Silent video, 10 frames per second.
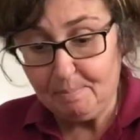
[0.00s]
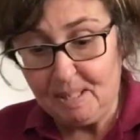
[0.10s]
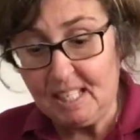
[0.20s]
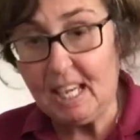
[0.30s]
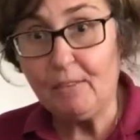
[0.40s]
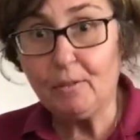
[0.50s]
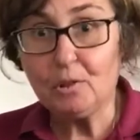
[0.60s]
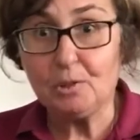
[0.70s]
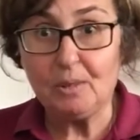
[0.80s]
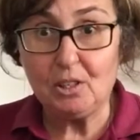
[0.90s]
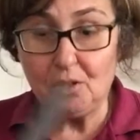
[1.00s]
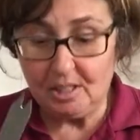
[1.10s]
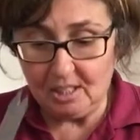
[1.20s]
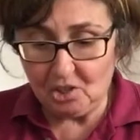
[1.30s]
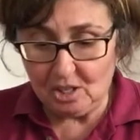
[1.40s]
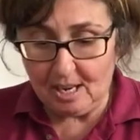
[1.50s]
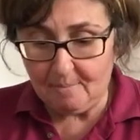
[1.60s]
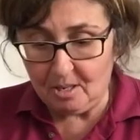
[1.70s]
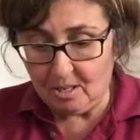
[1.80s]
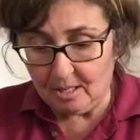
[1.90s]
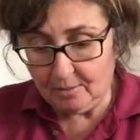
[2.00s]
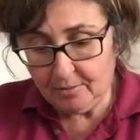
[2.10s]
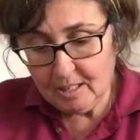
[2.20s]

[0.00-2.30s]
Be careful because we're using a sharp knife.